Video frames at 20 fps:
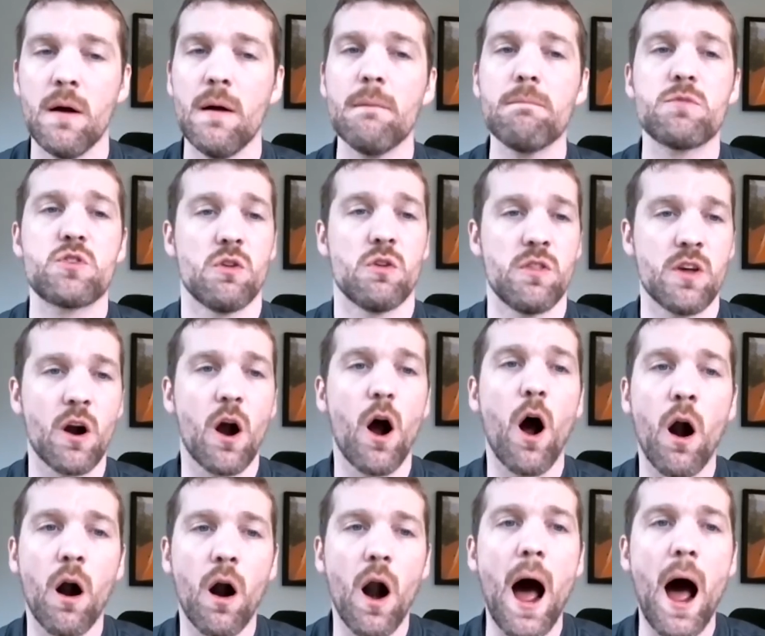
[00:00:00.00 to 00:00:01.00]
So there
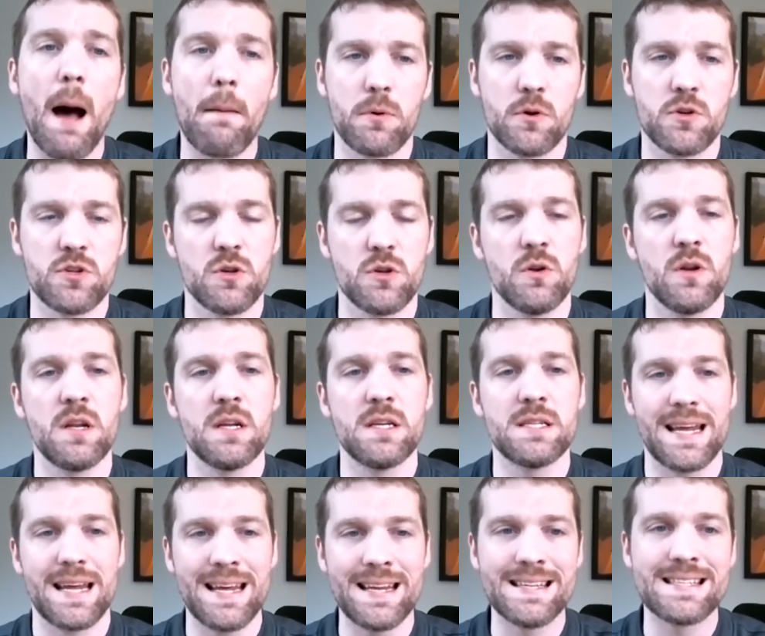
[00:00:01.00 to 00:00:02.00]
are opportunities
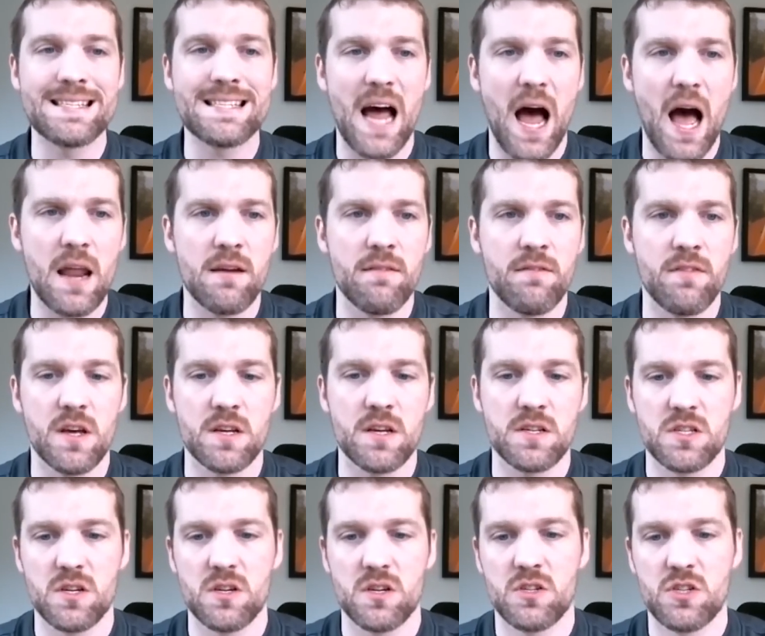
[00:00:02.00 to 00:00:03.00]
inside of
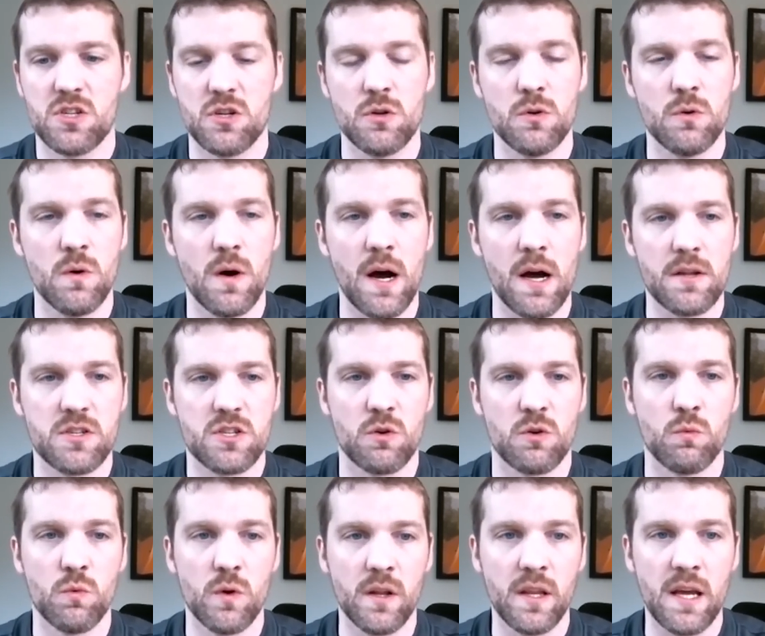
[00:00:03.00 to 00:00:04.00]
this to
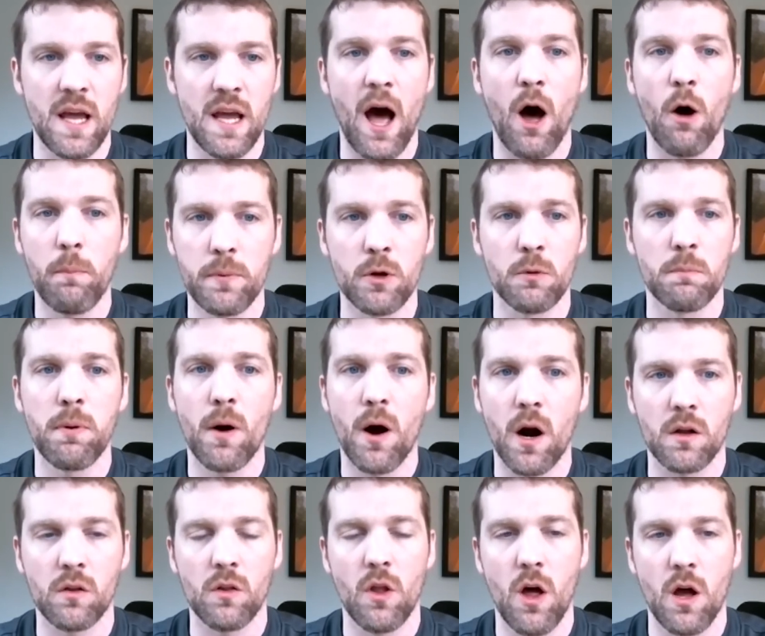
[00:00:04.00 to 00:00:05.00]
really help your park
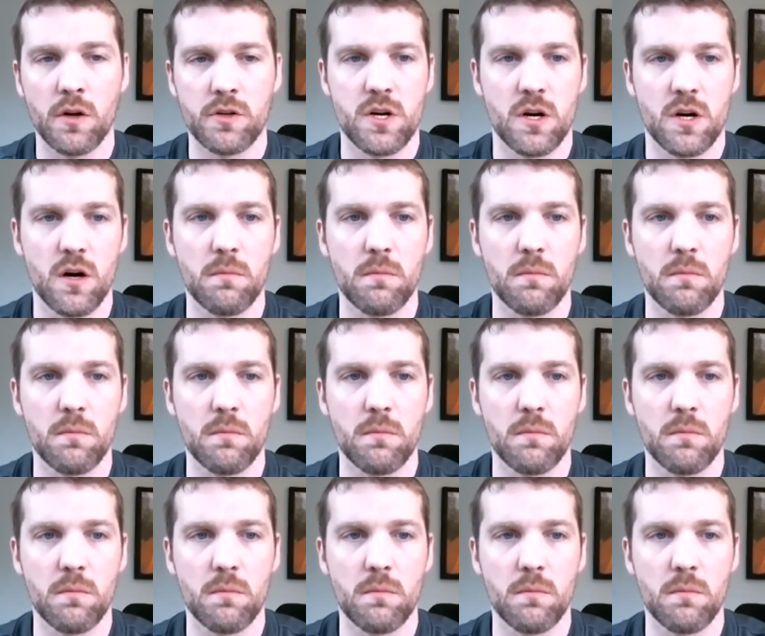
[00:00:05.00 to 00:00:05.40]
long term.